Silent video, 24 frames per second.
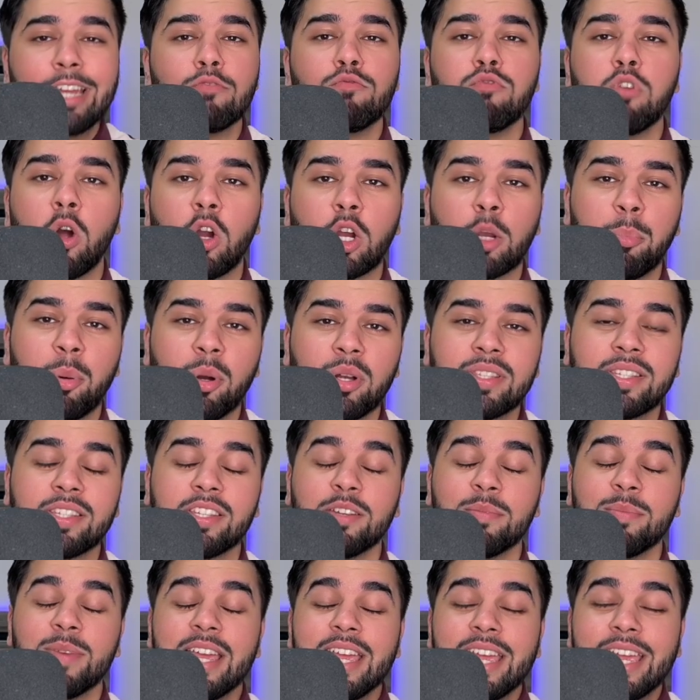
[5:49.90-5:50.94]
rock
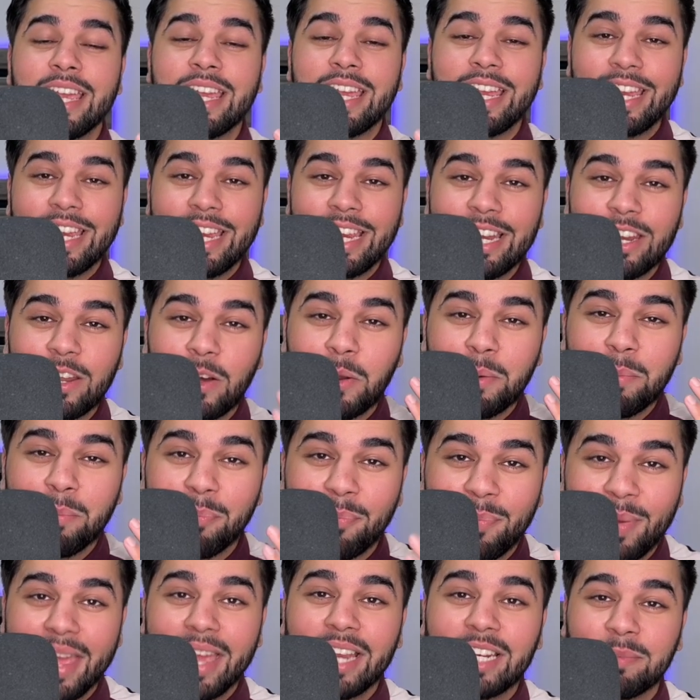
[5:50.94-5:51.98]
bottom, Elon
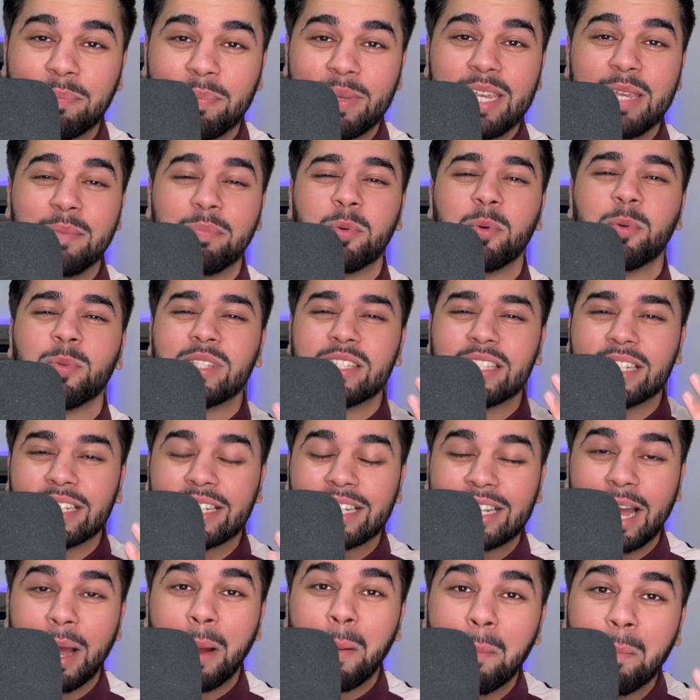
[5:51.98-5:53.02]
begged people to
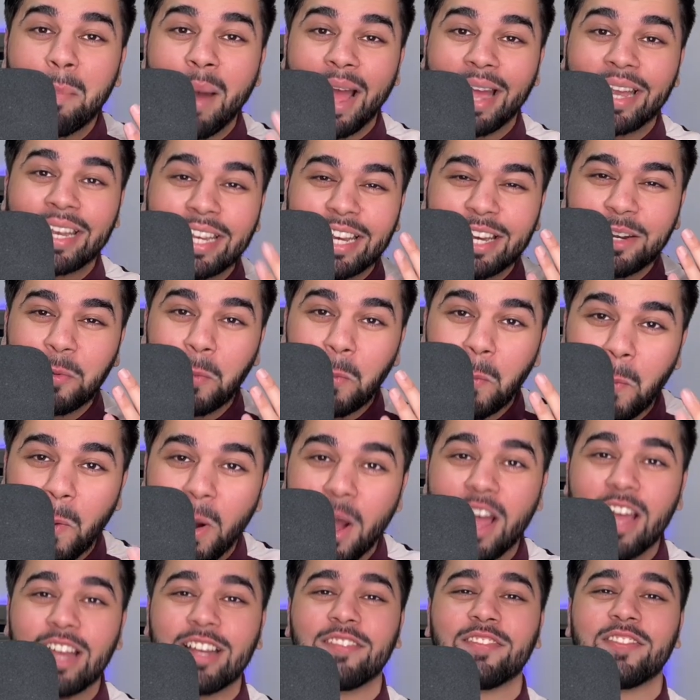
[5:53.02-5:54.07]
come back and
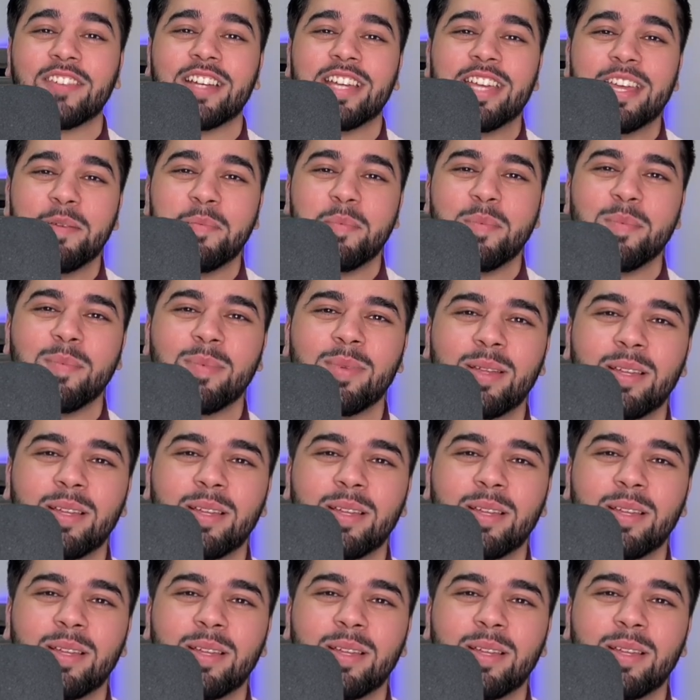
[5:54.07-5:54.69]
work for him.